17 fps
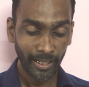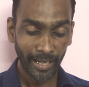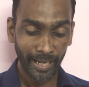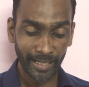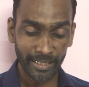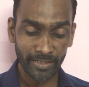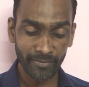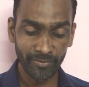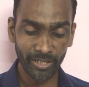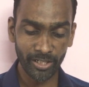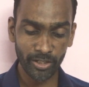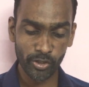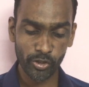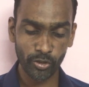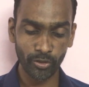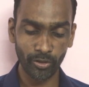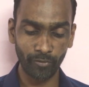
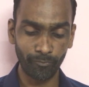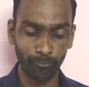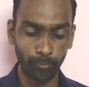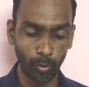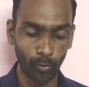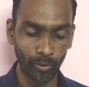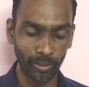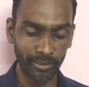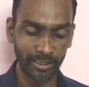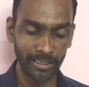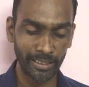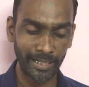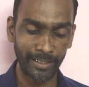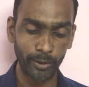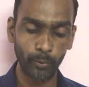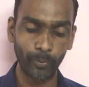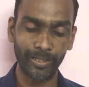alleviation of poverty,
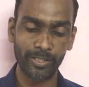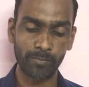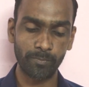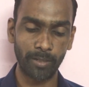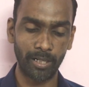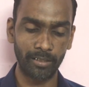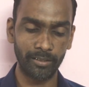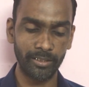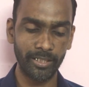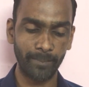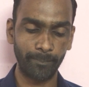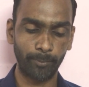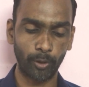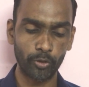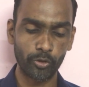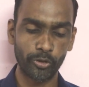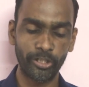and to expand the
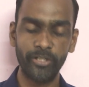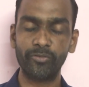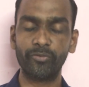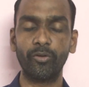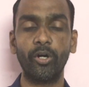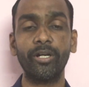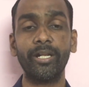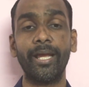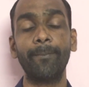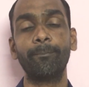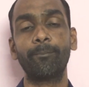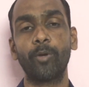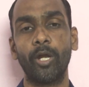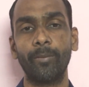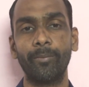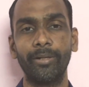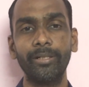opportunities for
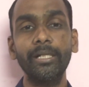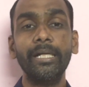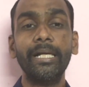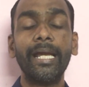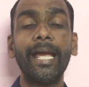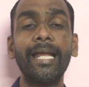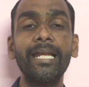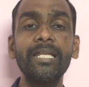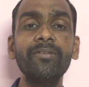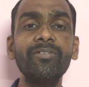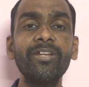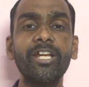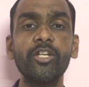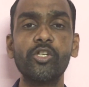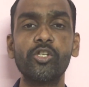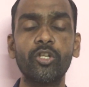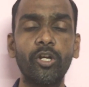employment.
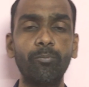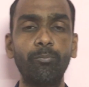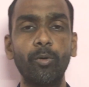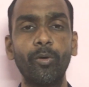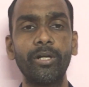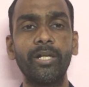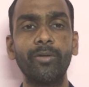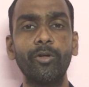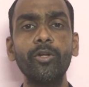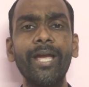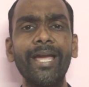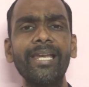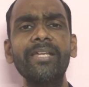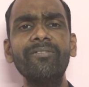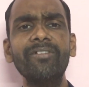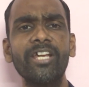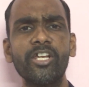Alleviation of poverty. What is
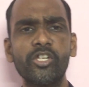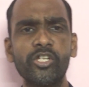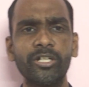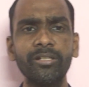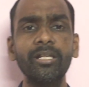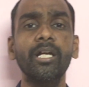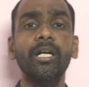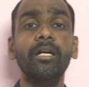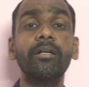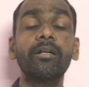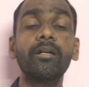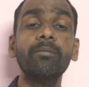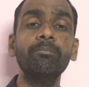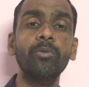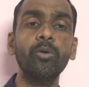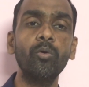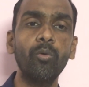alleviation?
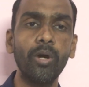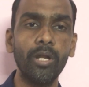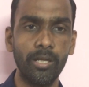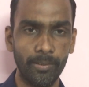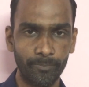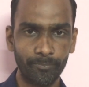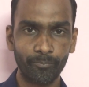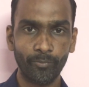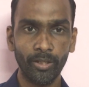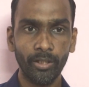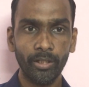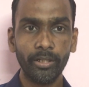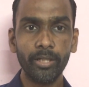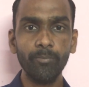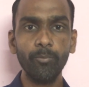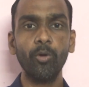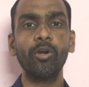Removal
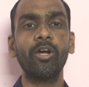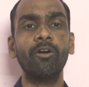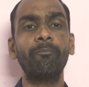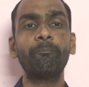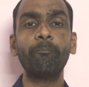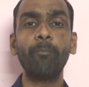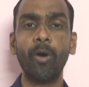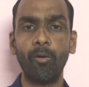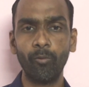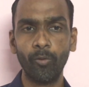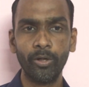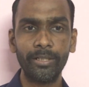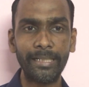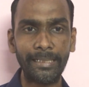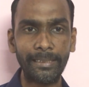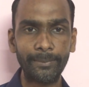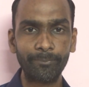of
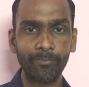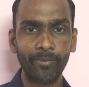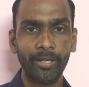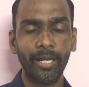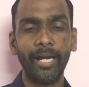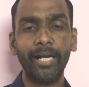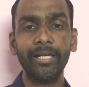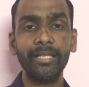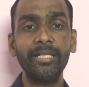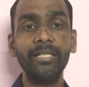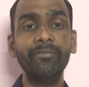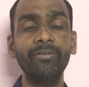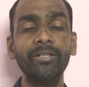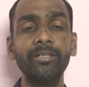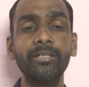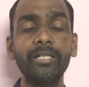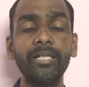poverty. And
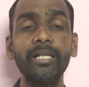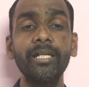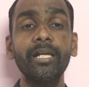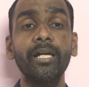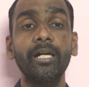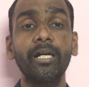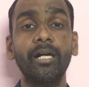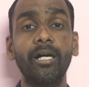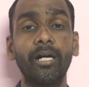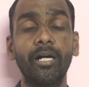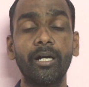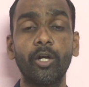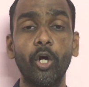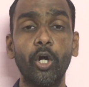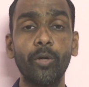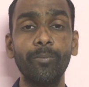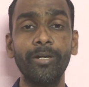even the
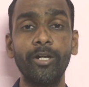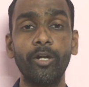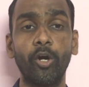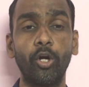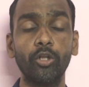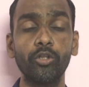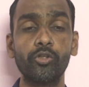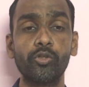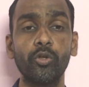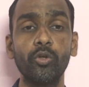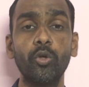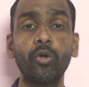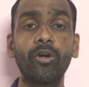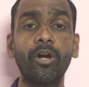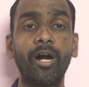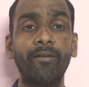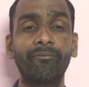government also
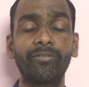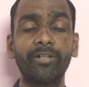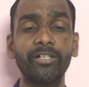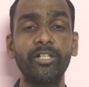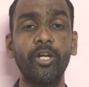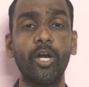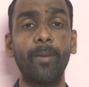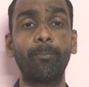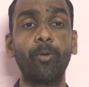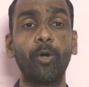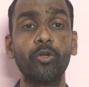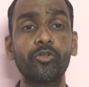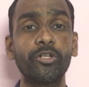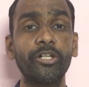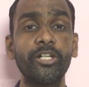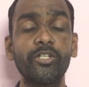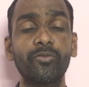look after the
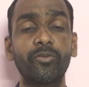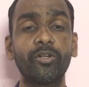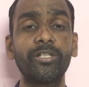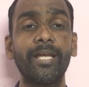opportunities for